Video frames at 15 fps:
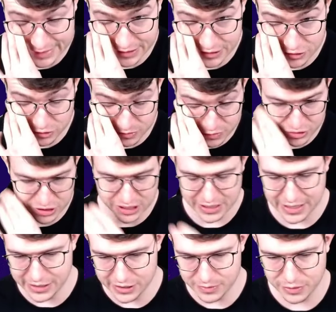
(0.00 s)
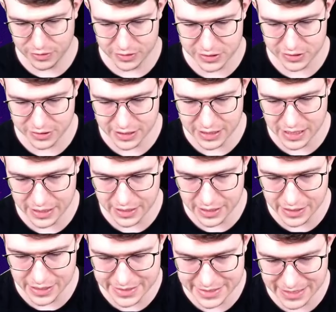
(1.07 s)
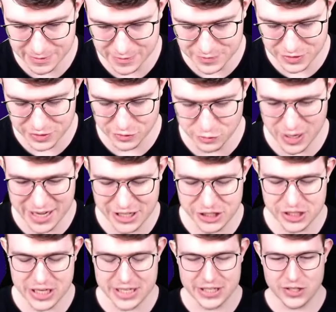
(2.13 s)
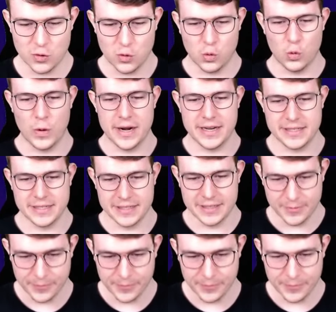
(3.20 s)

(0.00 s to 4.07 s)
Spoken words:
the troops, which are like your opponent's gonna attack with. So the range is crazy.